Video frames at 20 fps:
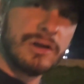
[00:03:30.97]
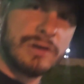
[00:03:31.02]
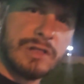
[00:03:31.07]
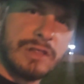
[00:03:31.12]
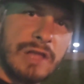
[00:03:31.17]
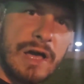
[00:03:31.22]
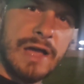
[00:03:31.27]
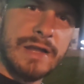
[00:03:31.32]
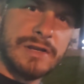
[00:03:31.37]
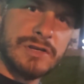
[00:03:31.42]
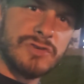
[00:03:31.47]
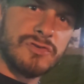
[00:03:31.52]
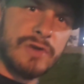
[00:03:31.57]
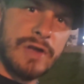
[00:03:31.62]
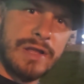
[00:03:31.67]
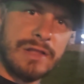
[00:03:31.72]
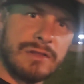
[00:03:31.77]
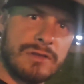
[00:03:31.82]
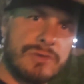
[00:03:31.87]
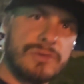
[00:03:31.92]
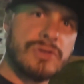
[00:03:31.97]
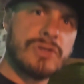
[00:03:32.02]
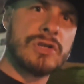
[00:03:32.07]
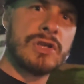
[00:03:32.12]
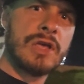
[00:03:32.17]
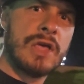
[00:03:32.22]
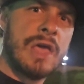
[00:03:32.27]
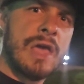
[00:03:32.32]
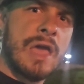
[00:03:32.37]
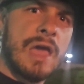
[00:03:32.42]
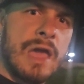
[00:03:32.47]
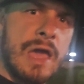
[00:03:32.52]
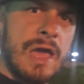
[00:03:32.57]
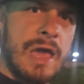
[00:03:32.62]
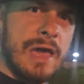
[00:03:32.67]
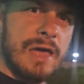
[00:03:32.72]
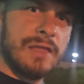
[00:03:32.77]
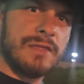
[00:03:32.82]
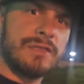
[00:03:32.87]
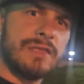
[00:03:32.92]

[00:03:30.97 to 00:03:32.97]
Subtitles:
the line of trailers and